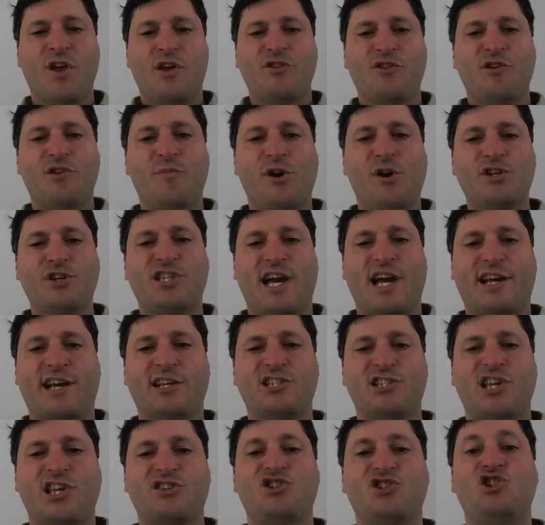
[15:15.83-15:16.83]

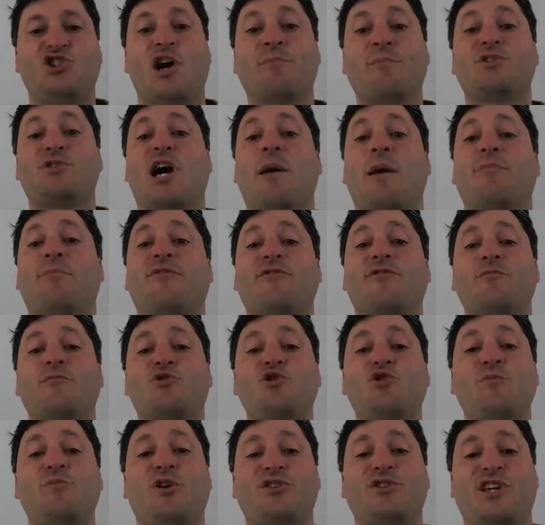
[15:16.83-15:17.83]
milliseconds has jumped up from
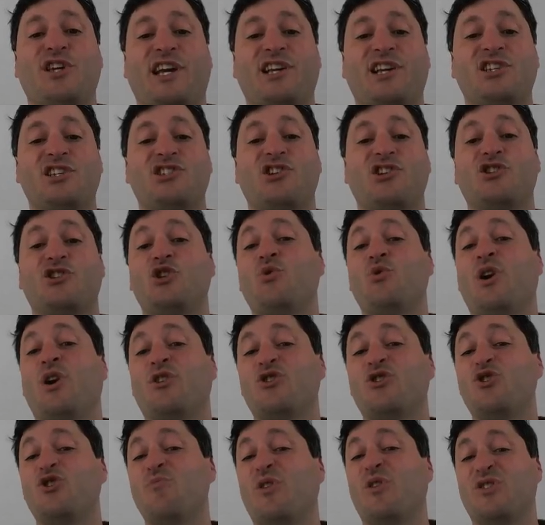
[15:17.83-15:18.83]
2 milliseconds to
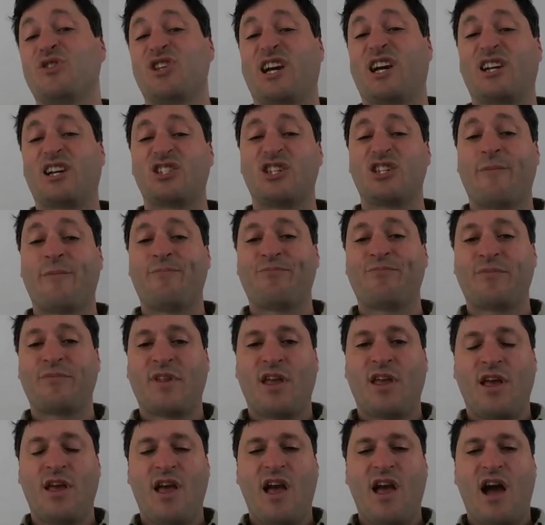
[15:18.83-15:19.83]
202 milliseconds.
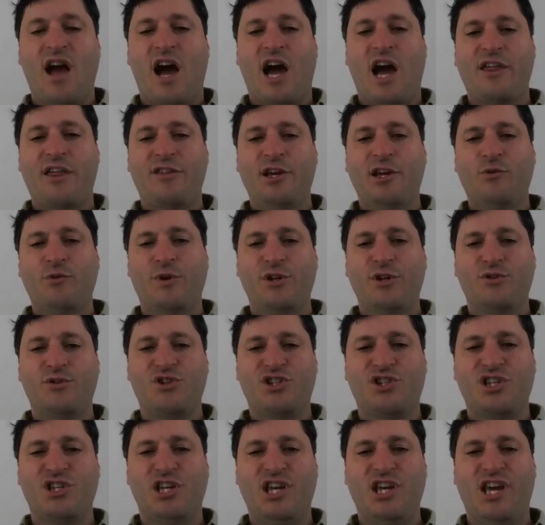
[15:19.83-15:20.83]
I think what you
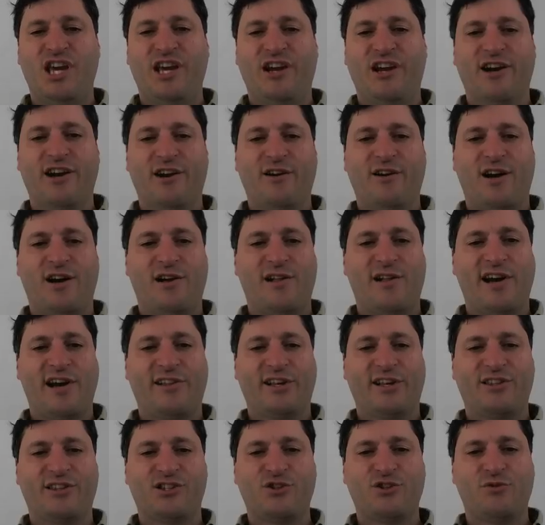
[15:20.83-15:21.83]
see here, I'll
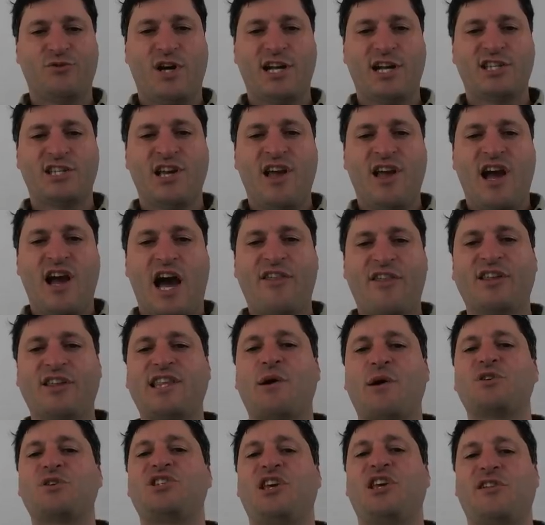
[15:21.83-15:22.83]
highlight the two lines, I think
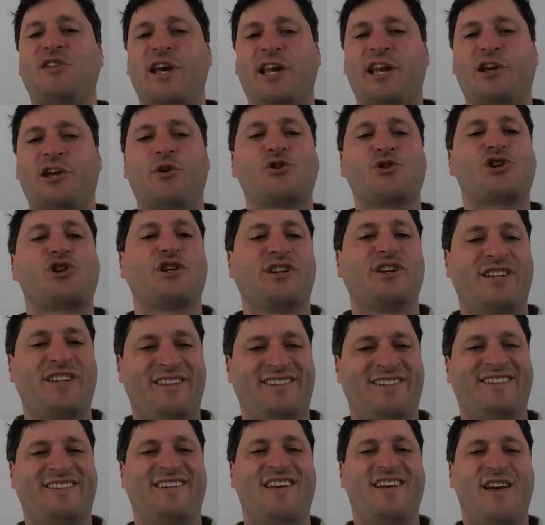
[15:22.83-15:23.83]
that was the Atlantic Ocean.
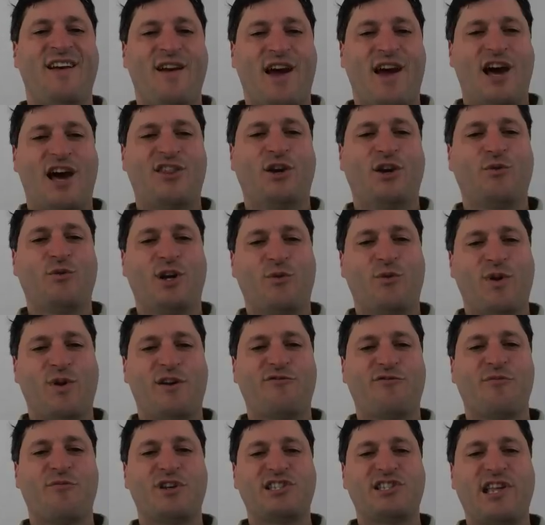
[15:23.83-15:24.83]
I think when it
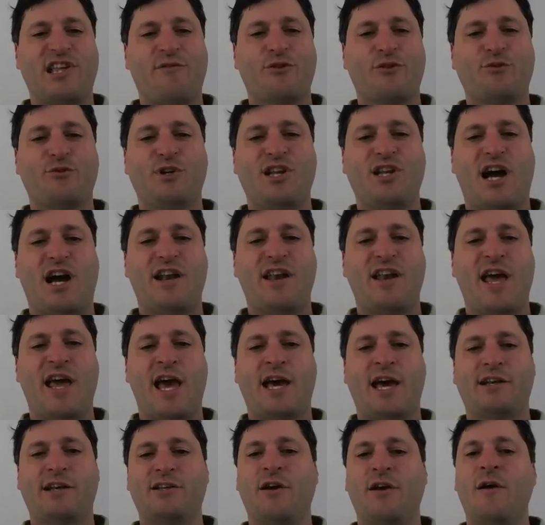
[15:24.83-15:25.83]
went from this
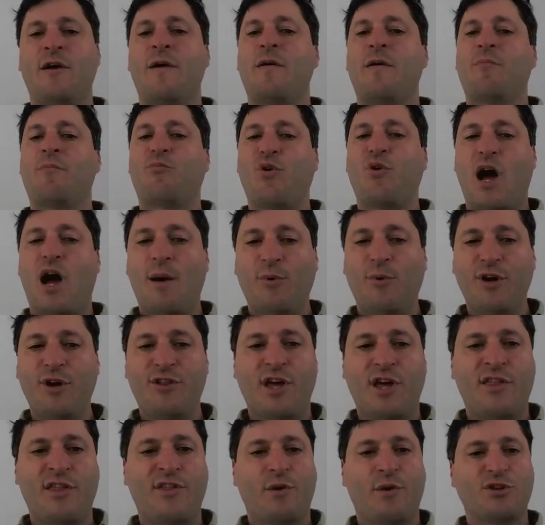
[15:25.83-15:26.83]
level3.net, probably
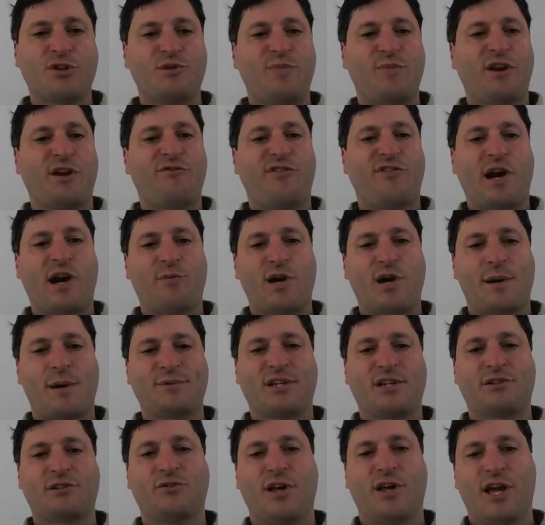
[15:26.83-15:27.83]
then there was a big fiber
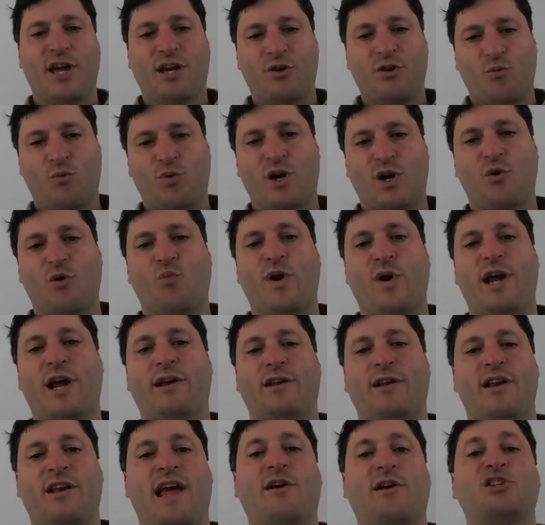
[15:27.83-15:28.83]
optic link where it
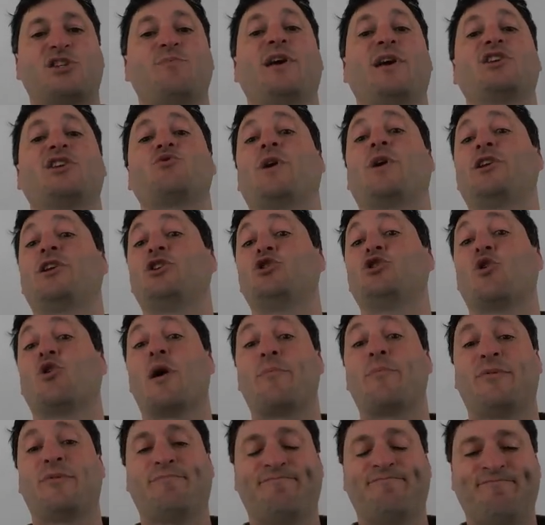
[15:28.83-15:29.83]
went, and now it's made its way to Europe.